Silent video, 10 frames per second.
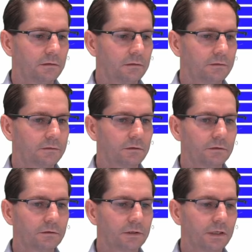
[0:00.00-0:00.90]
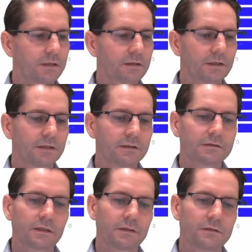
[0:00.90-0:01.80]
So the other thing
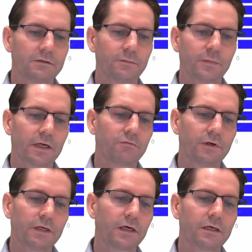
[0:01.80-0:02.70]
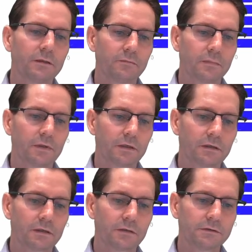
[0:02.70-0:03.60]
is that you may rename
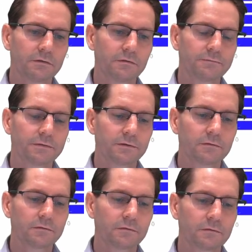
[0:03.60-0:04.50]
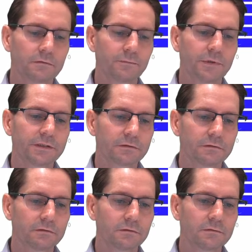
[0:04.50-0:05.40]
a field or a
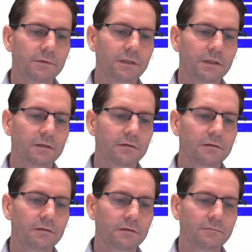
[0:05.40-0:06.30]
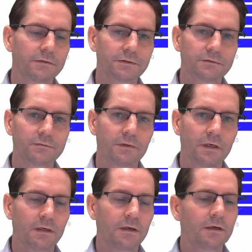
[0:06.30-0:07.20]
measure within the visual.
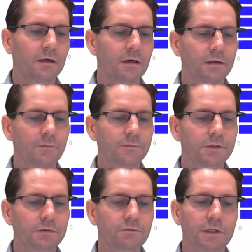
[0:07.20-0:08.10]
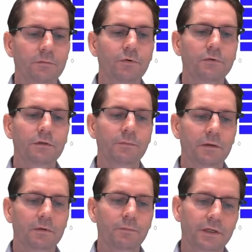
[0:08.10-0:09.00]
So it's really important to be
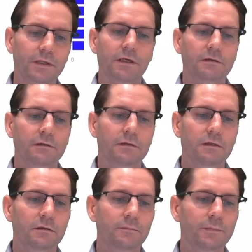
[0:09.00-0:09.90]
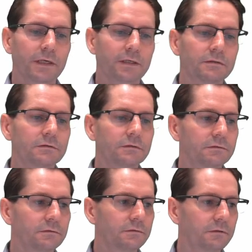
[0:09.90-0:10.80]
able to bring that back
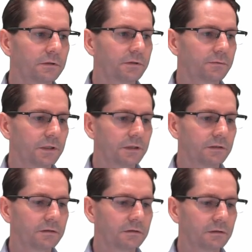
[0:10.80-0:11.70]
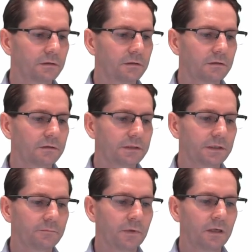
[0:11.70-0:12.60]
into the Q&A
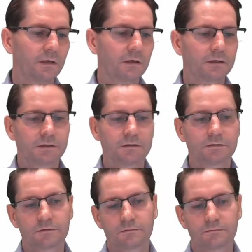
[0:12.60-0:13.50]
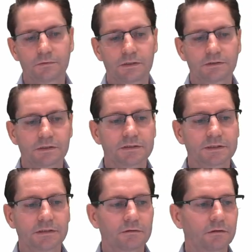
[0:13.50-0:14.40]
setup. And so as you can
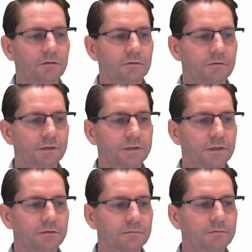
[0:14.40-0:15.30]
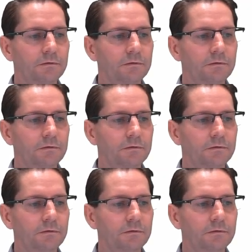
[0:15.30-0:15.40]
see, the concrete jungle,